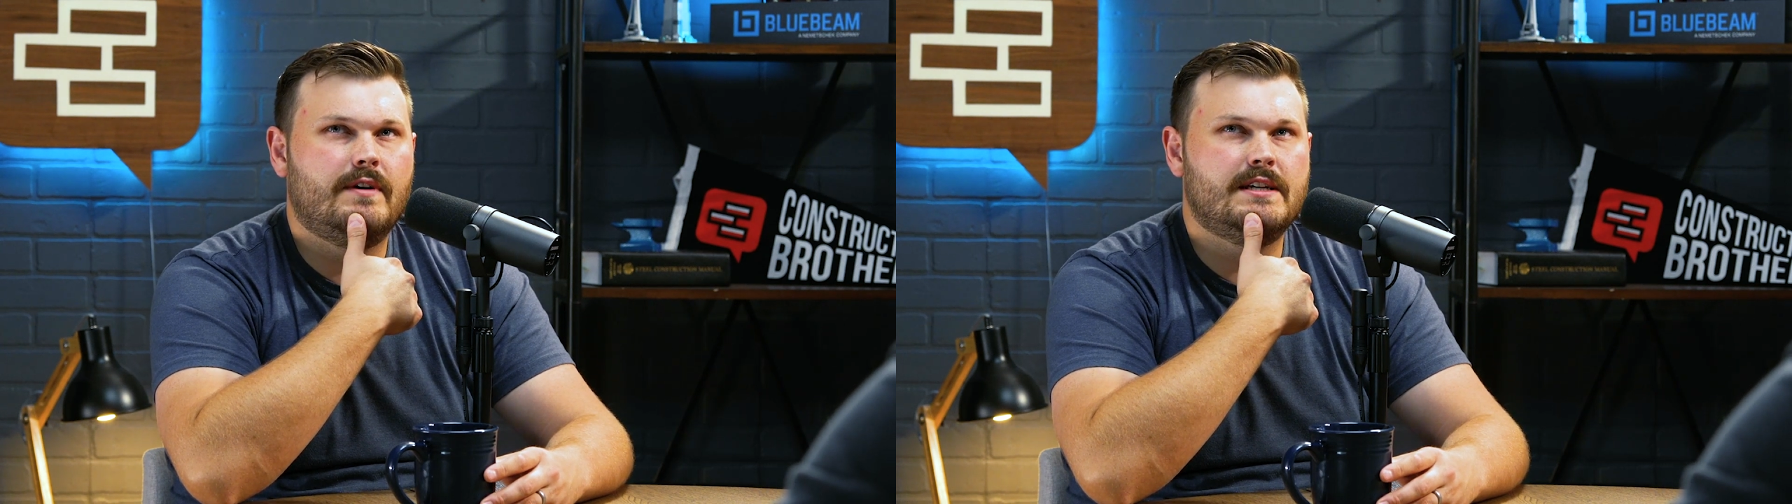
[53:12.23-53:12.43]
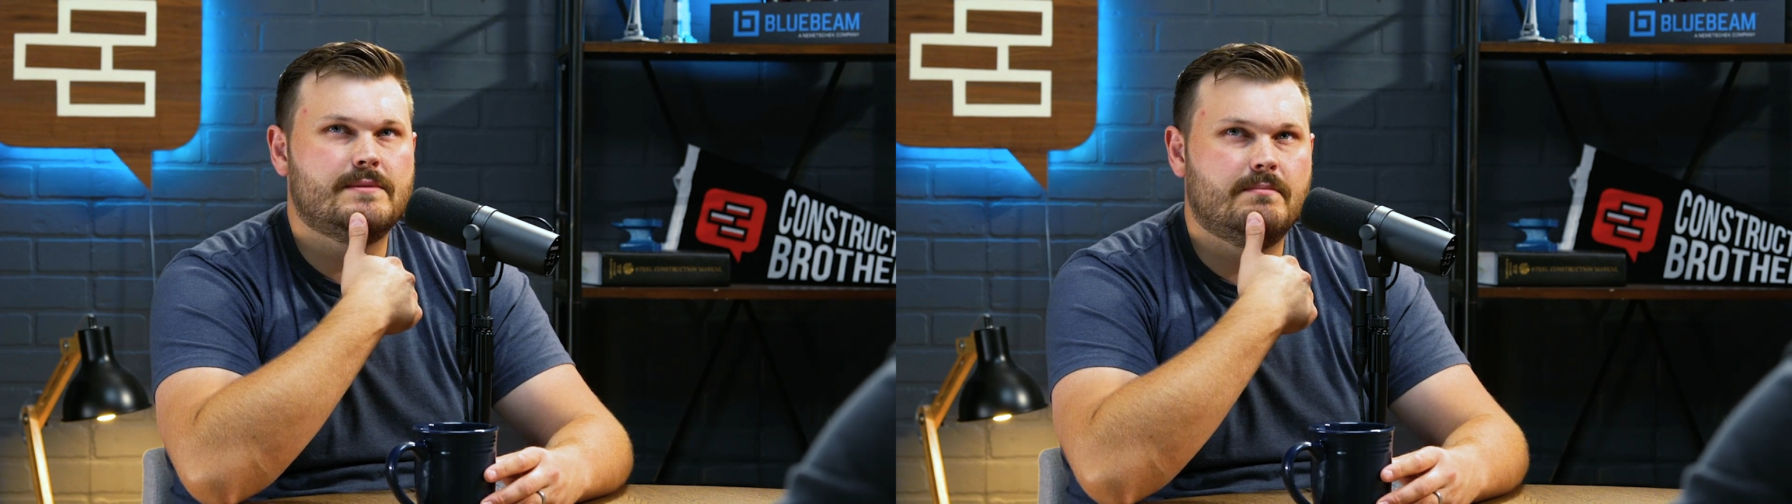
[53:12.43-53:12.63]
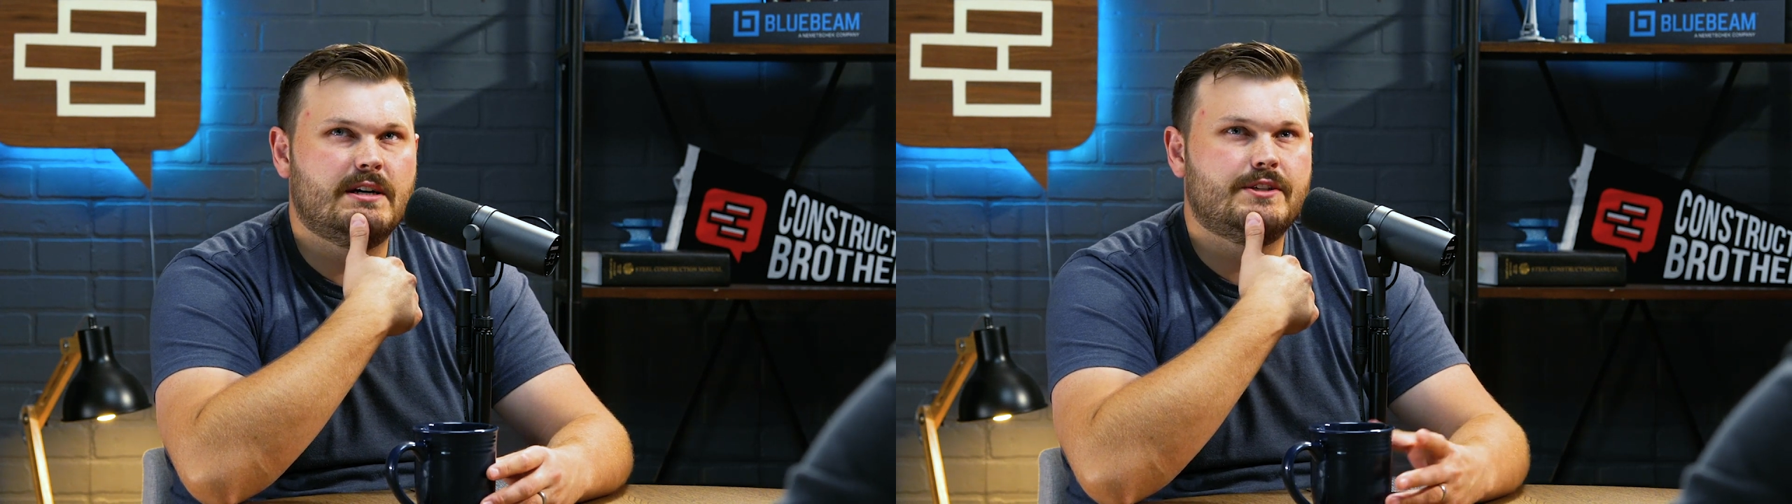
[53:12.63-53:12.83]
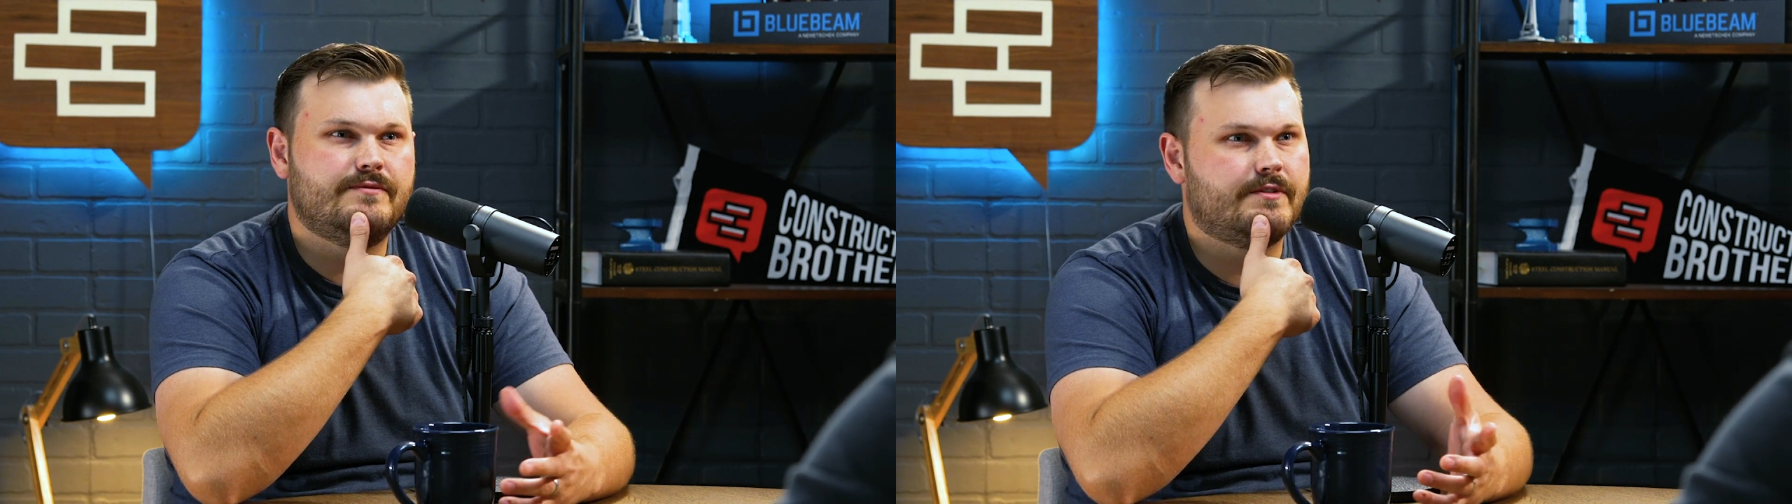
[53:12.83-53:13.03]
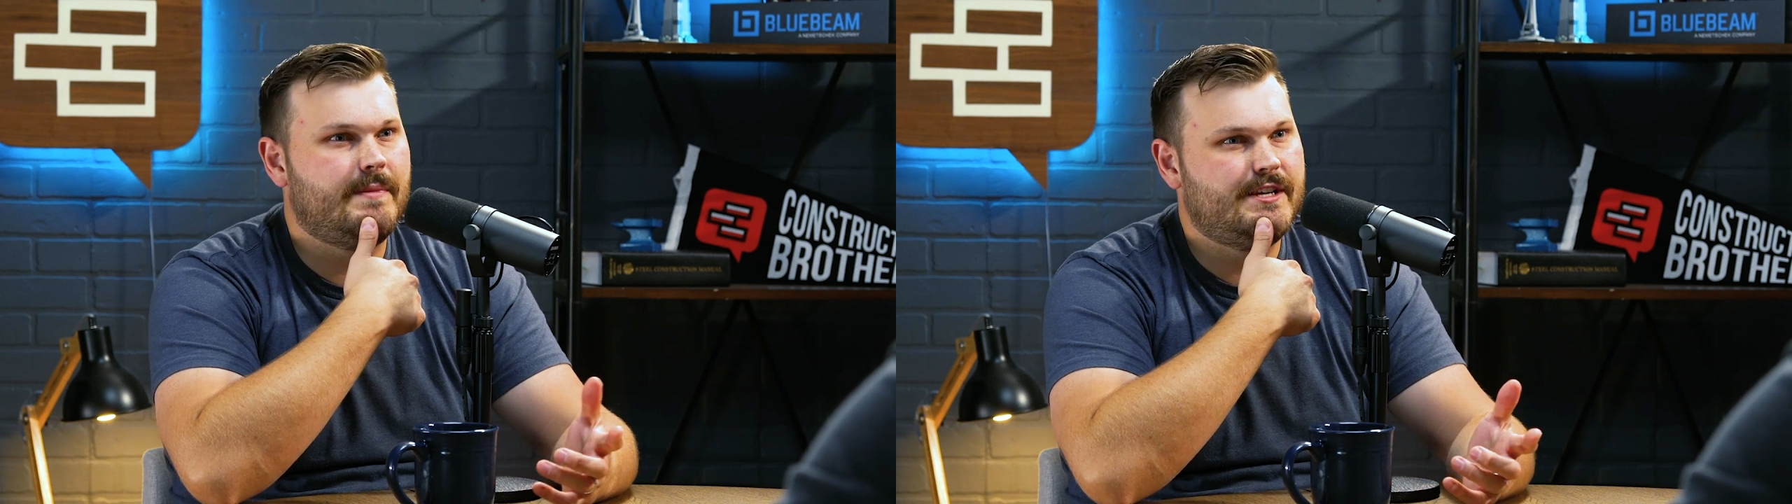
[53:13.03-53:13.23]
as much
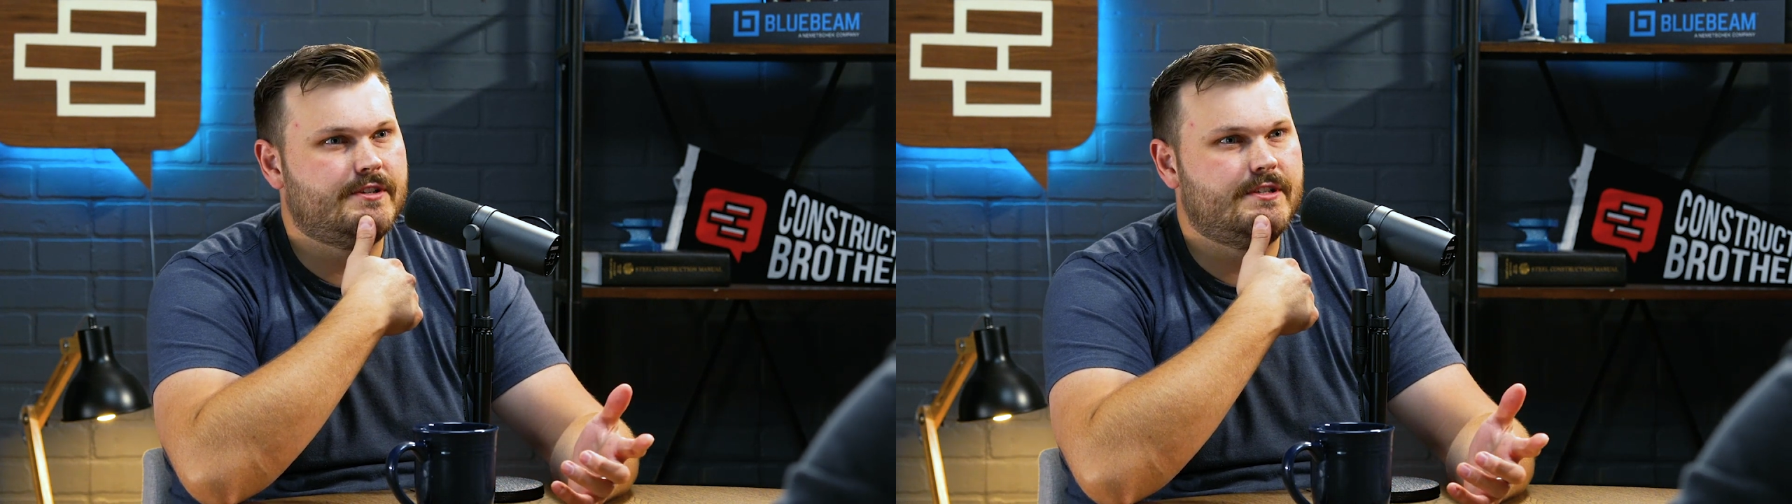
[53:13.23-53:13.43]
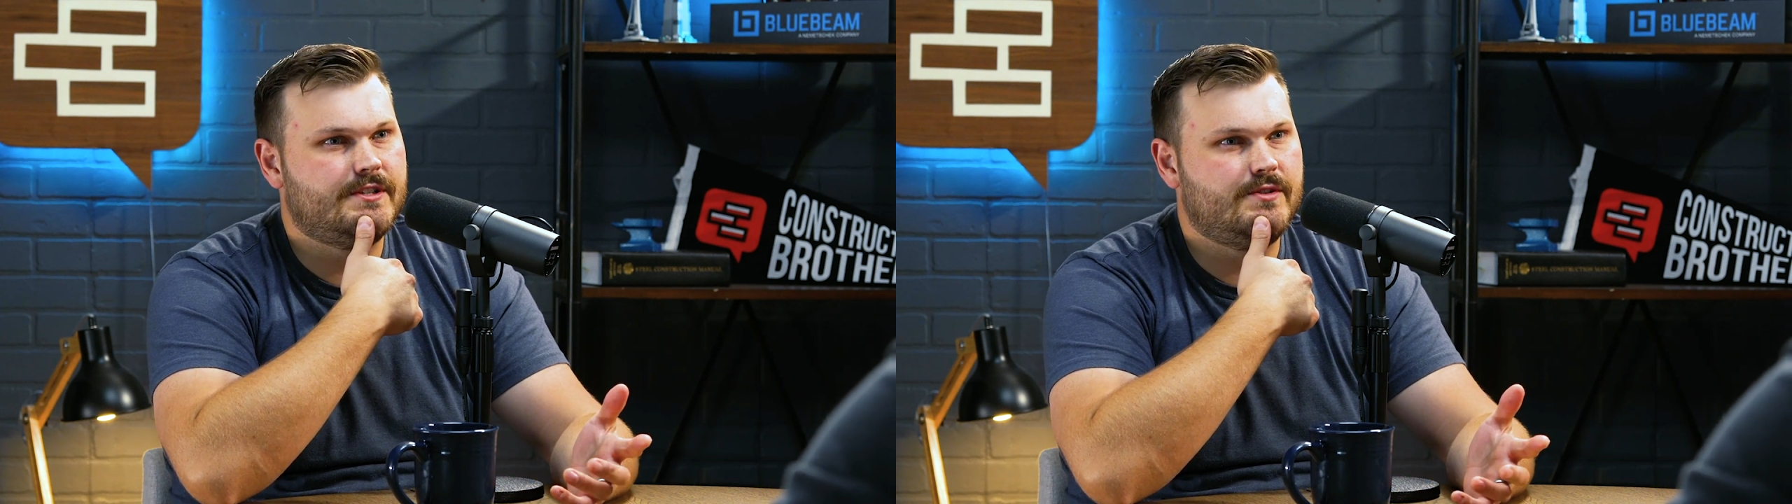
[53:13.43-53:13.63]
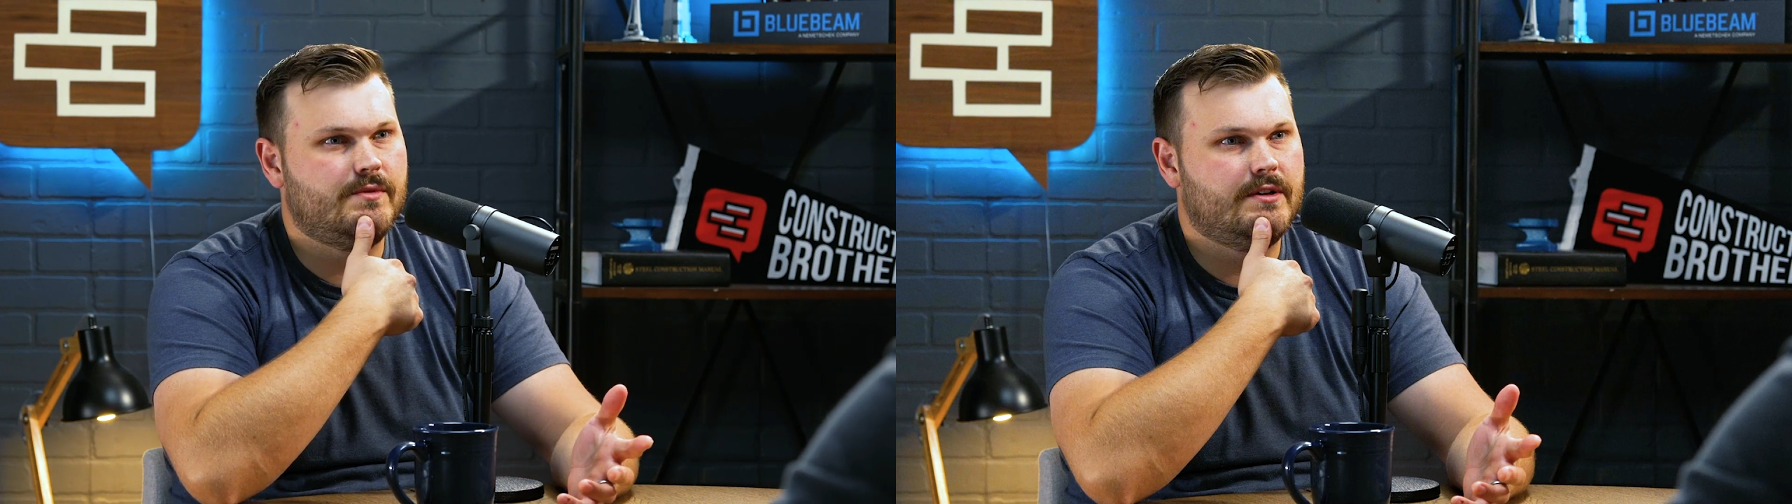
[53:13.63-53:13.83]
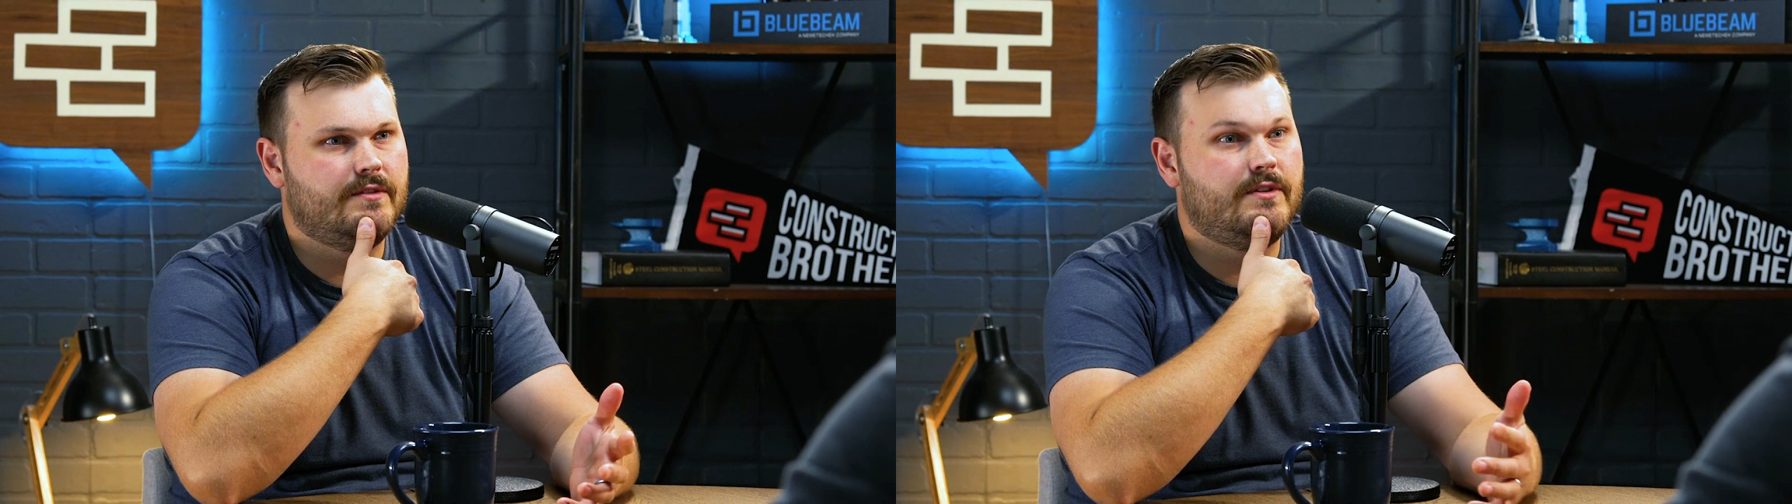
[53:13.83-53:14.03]
information as you will